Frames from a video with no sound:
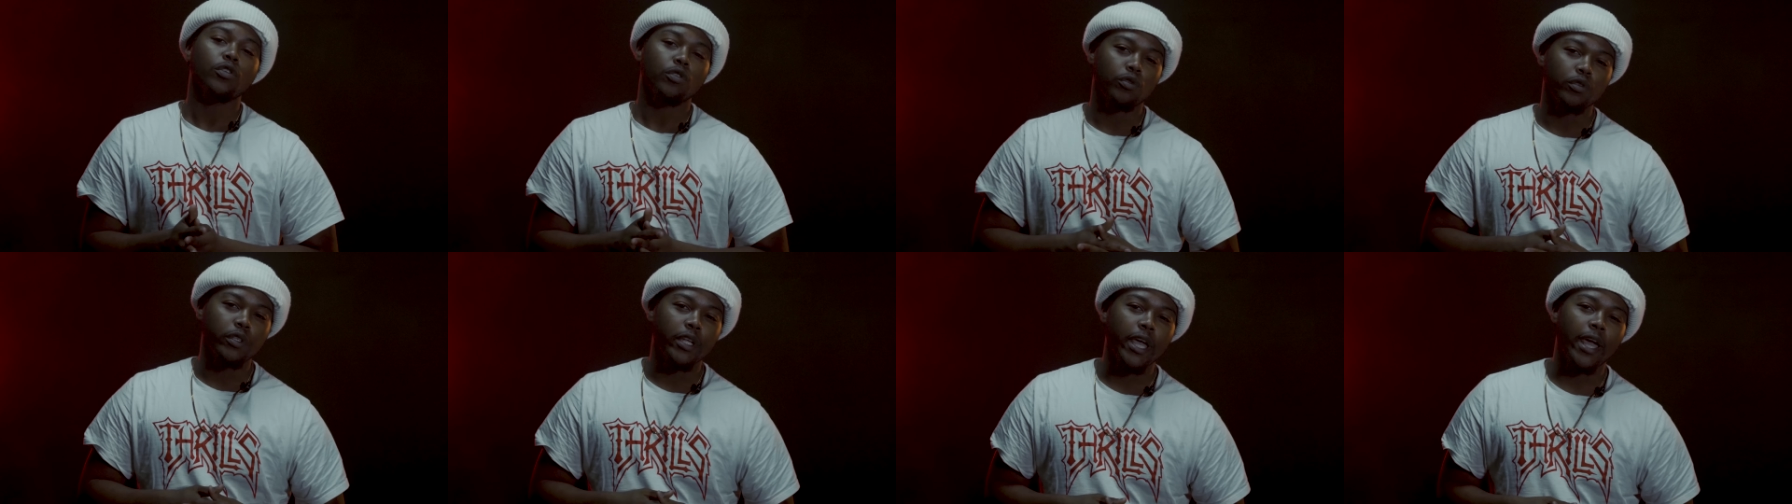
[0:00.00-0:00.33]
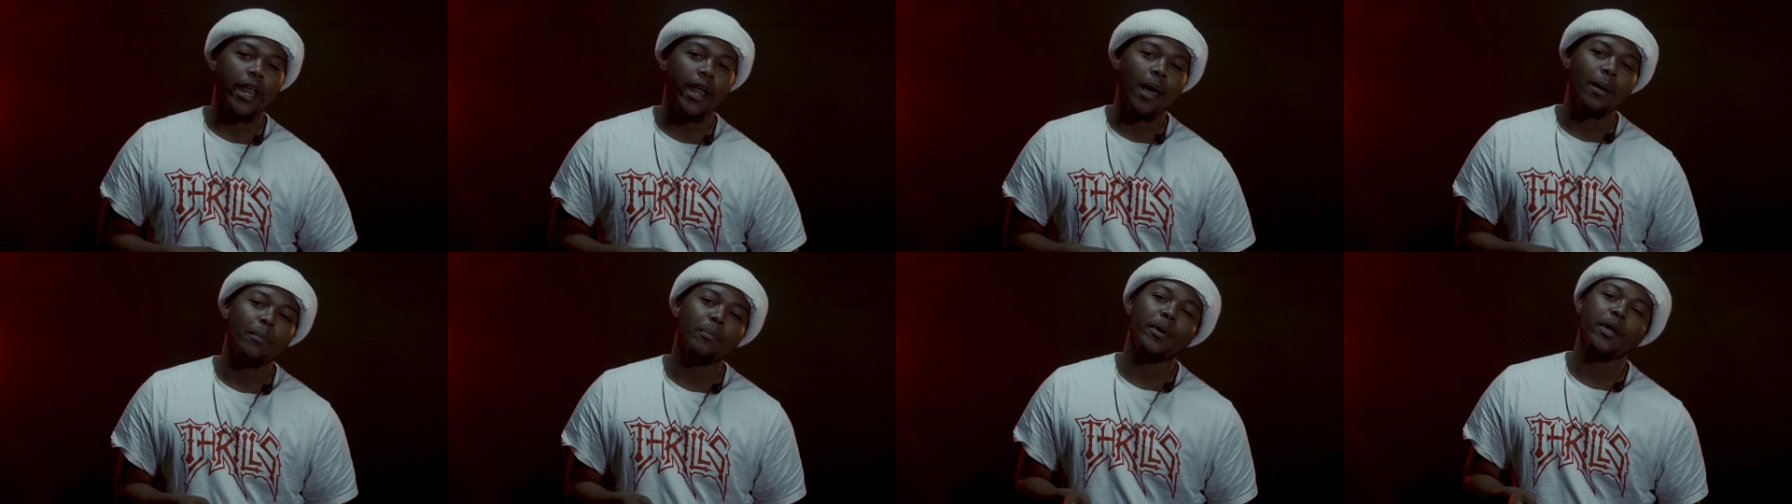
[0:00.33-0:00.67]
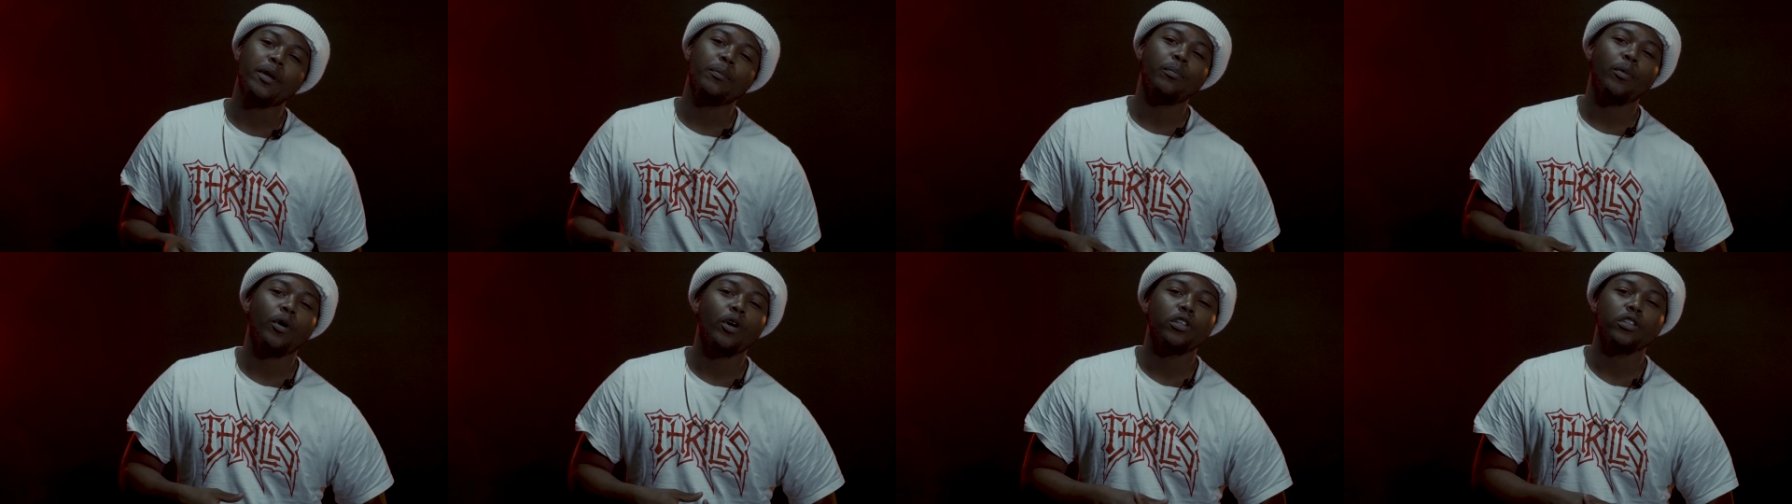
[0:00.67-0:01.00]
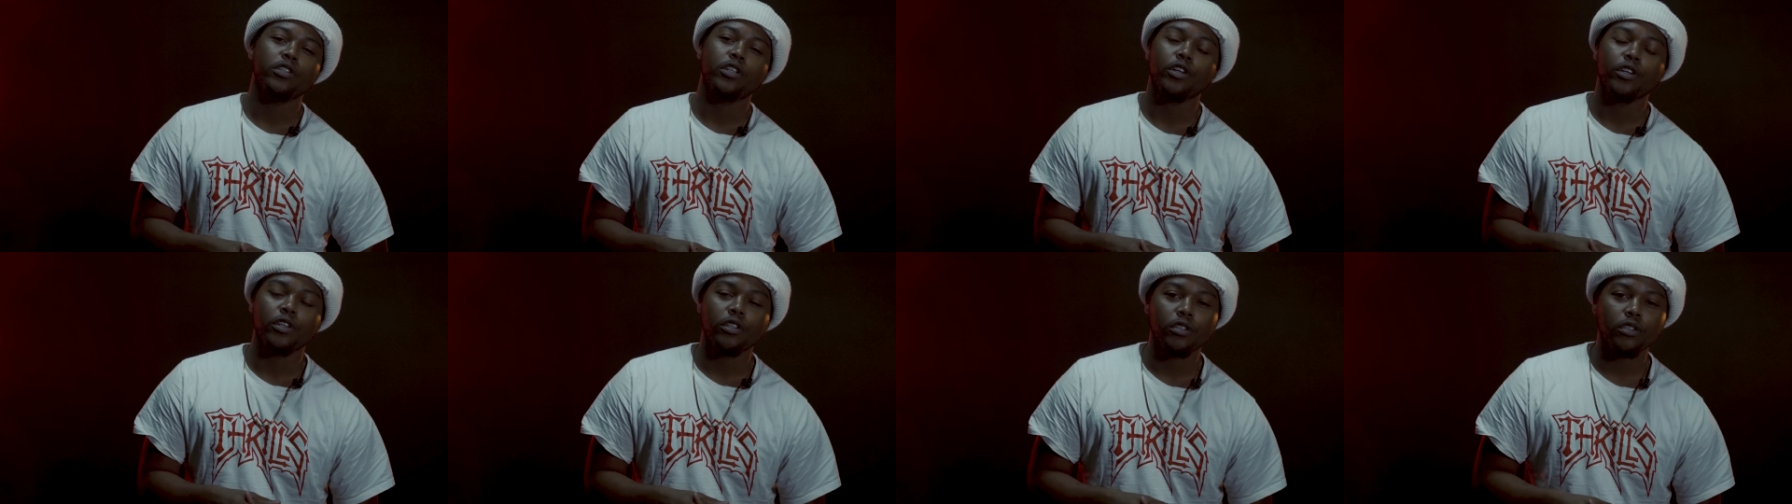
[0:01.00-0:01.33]
You dead. i been
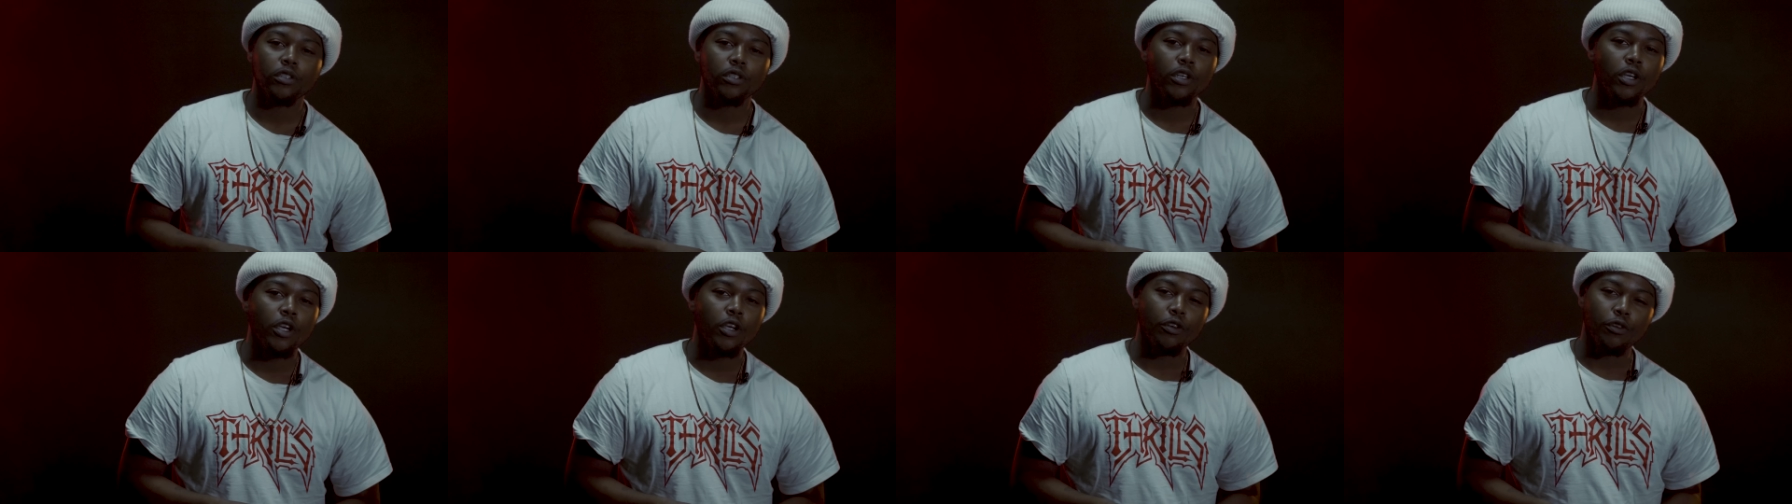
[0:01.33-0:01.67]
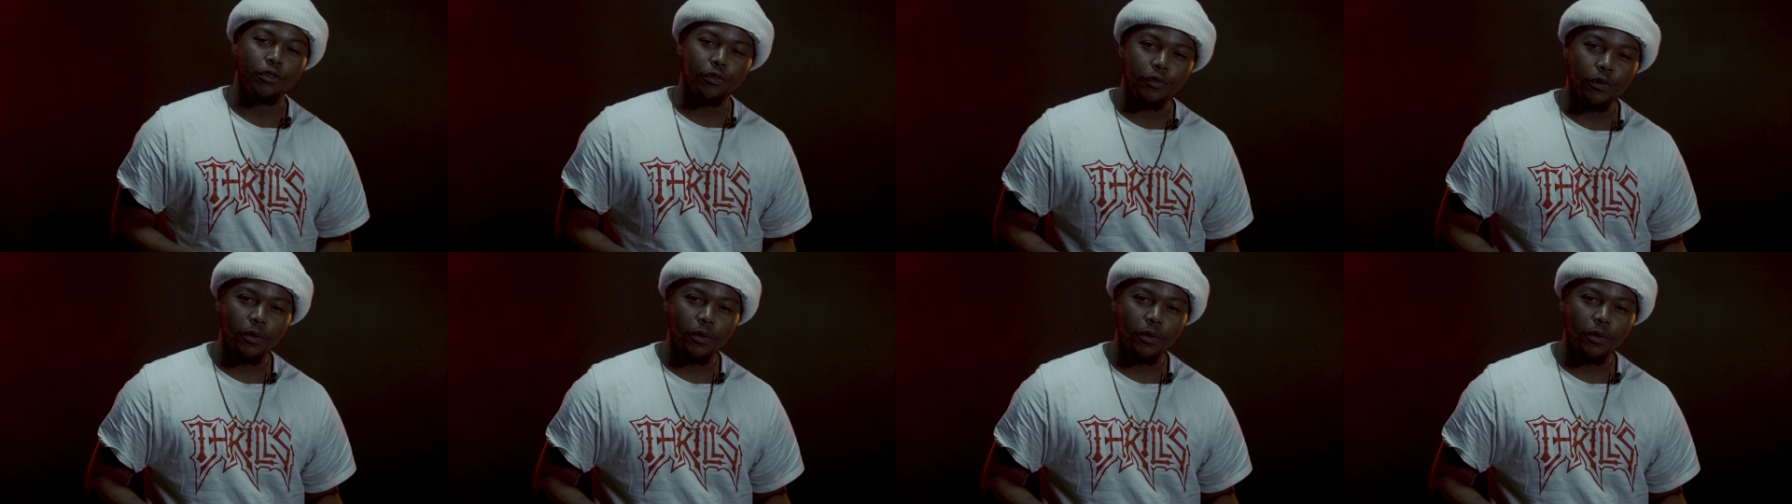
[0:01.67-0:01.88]
bought dirt.